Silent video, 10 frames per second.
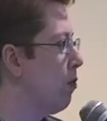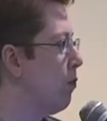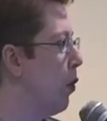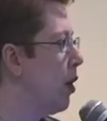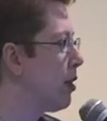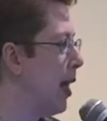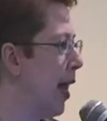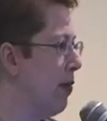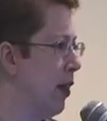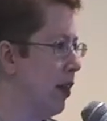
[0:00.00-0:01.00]
Forest
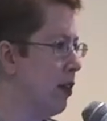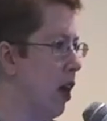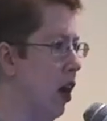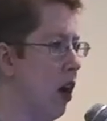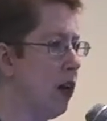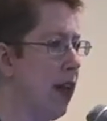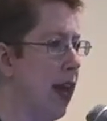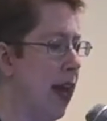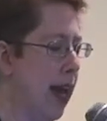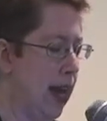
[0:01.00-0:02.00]
Ethics hung
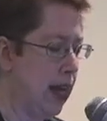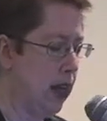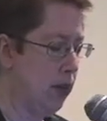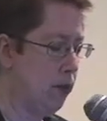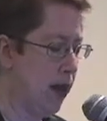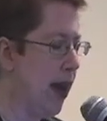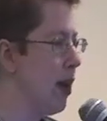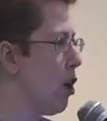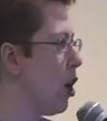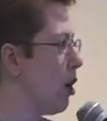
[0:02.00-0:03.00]
a
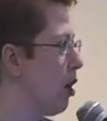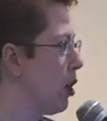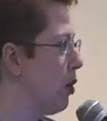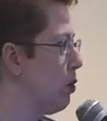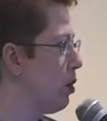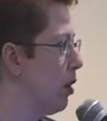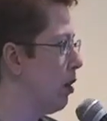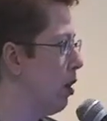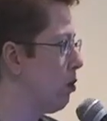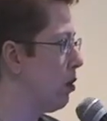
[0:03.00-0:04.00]
banner
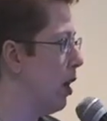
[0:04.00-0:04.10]
accusing